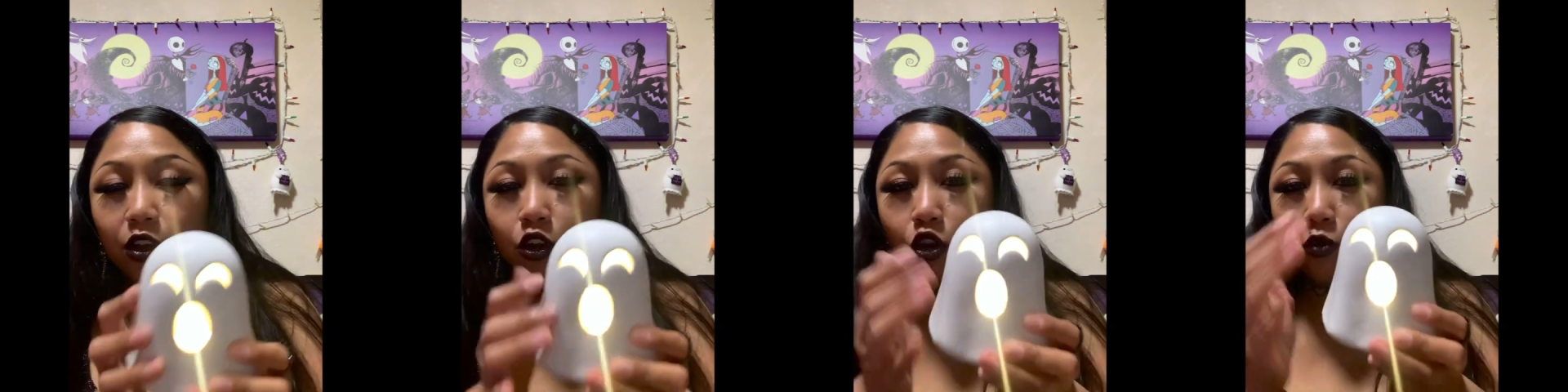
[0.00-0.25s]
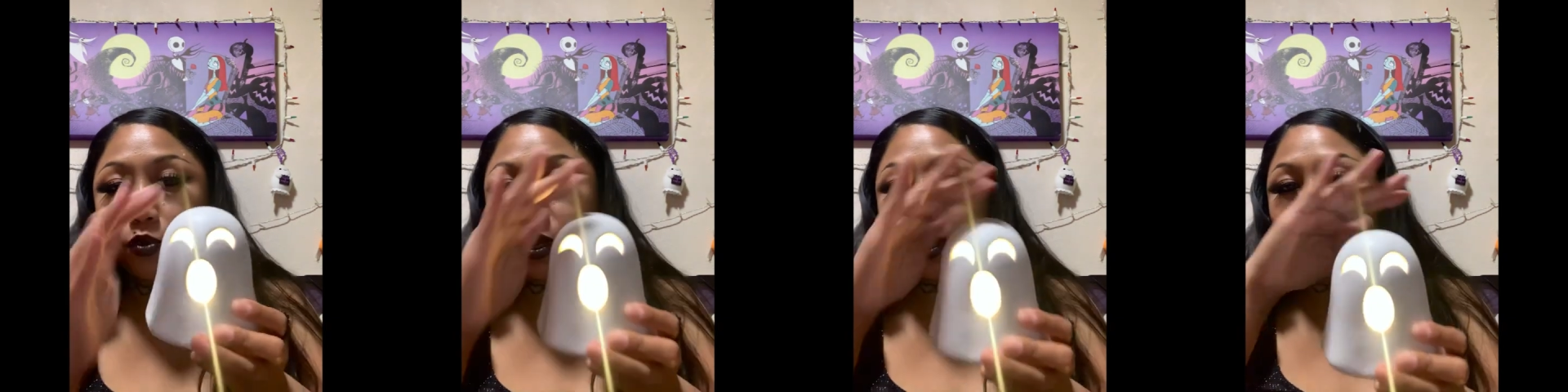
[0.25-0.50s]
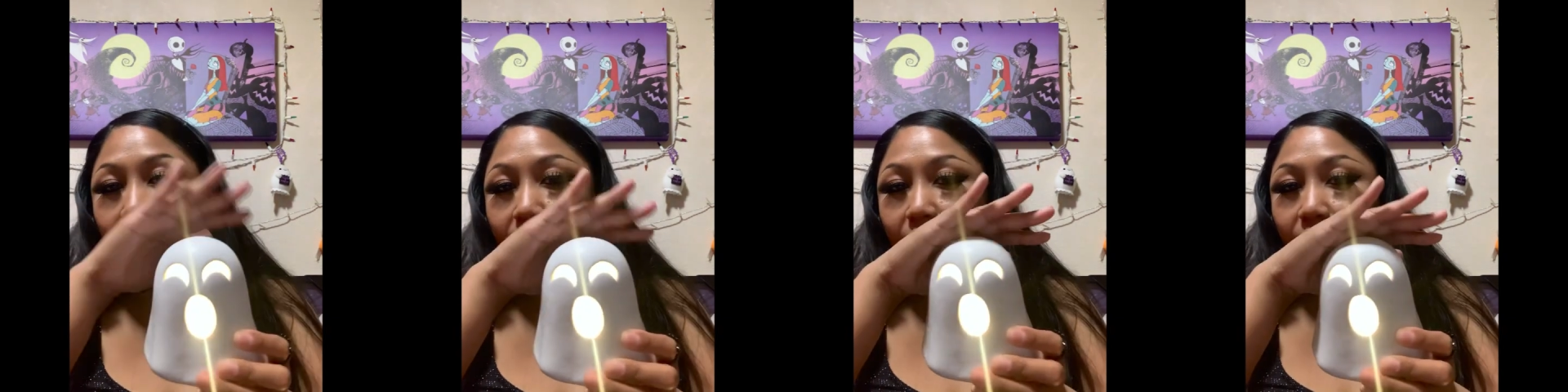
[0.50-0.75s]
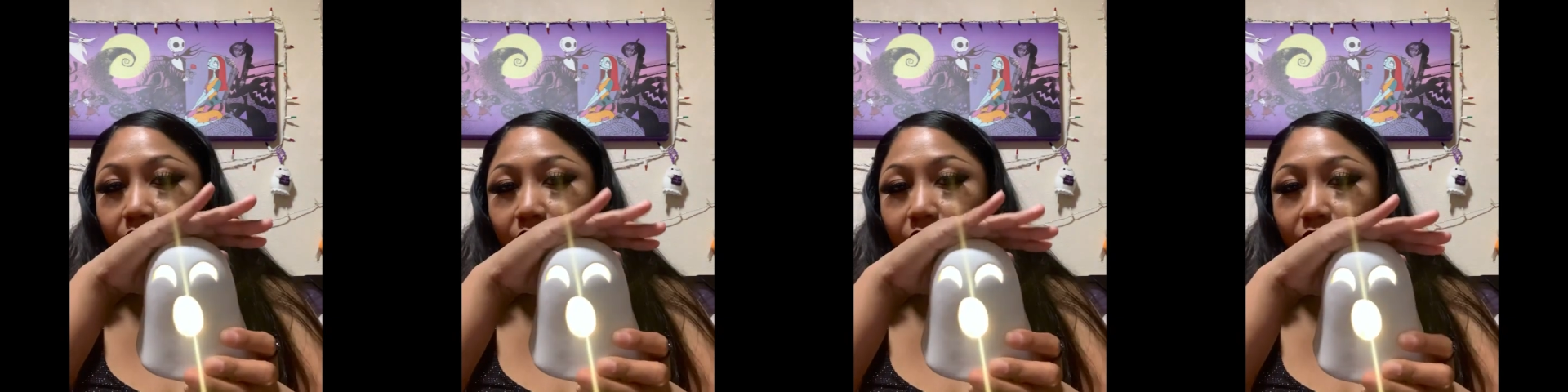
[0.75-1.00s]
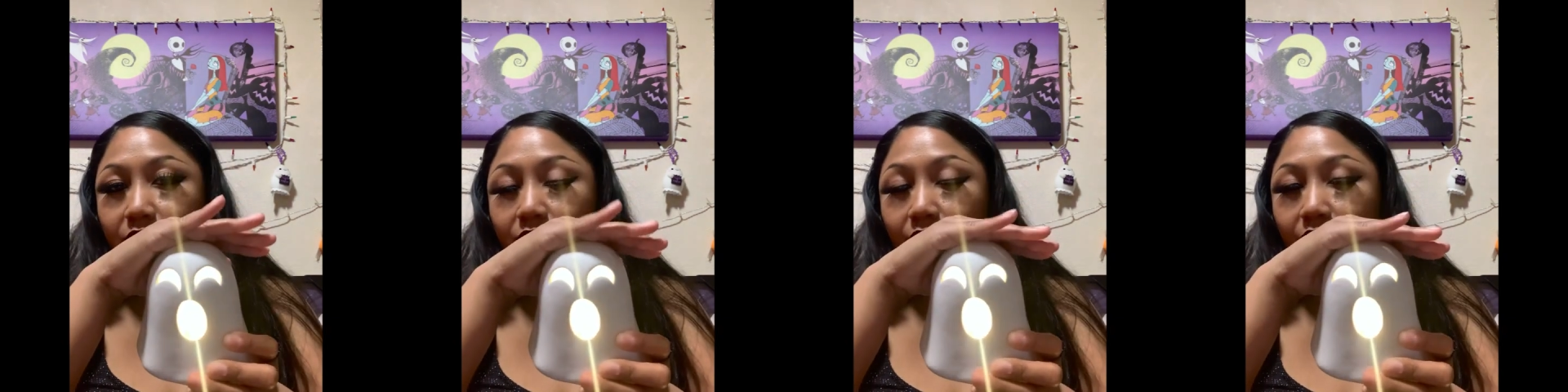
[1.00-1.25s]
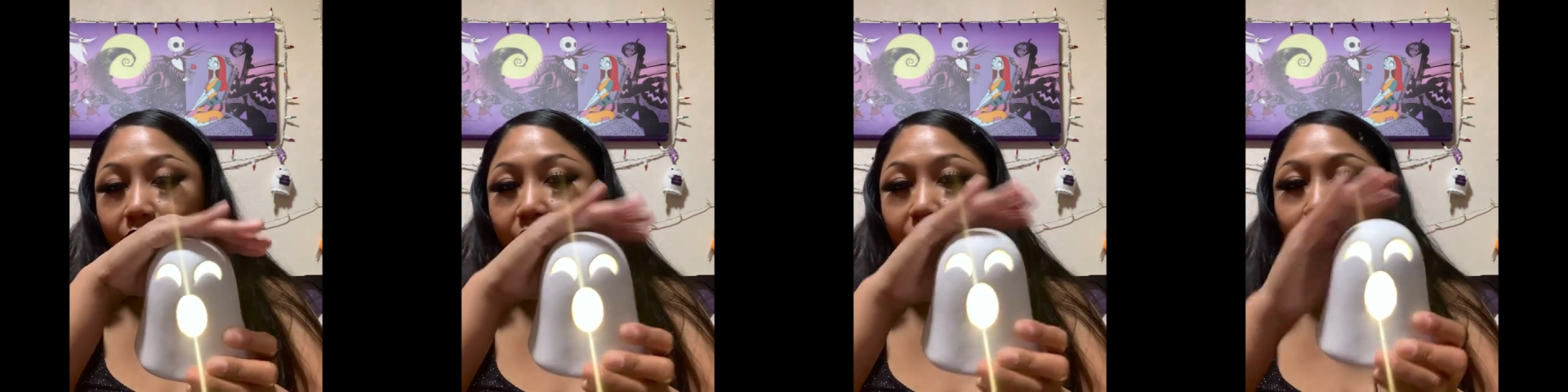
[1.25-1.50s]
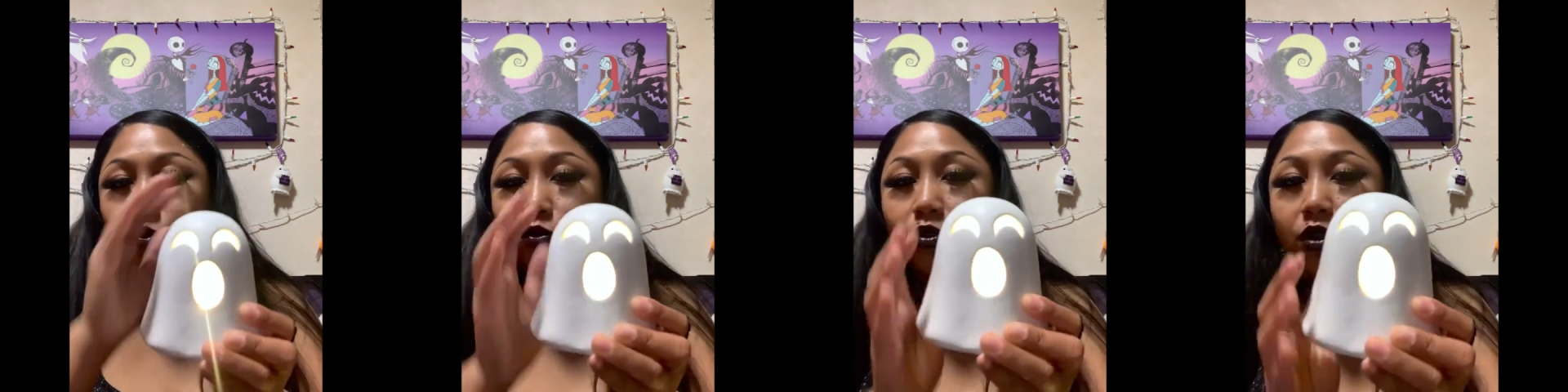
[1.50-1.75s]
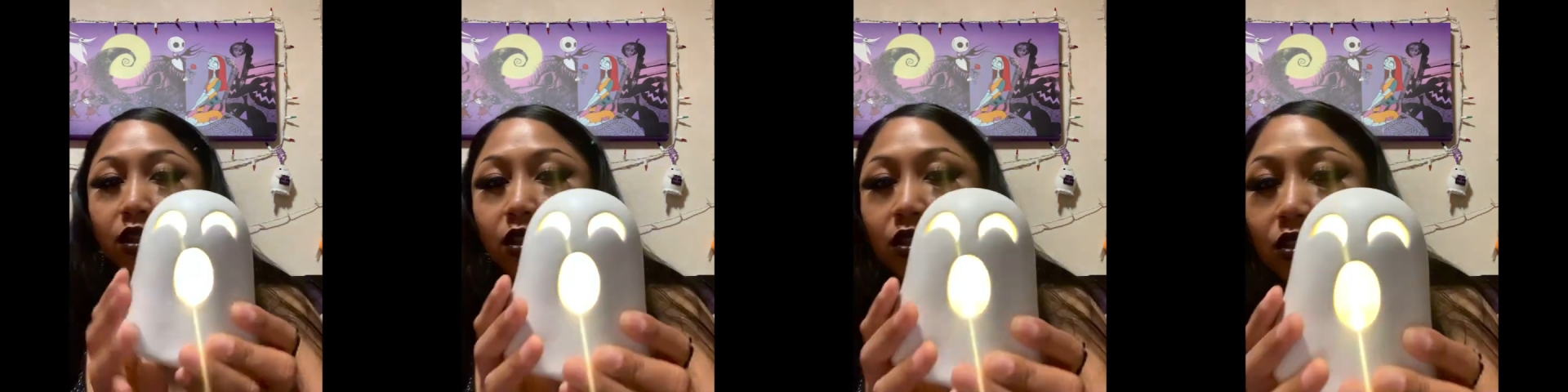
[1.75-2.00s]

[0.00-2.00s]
open it yet because i kind of wanted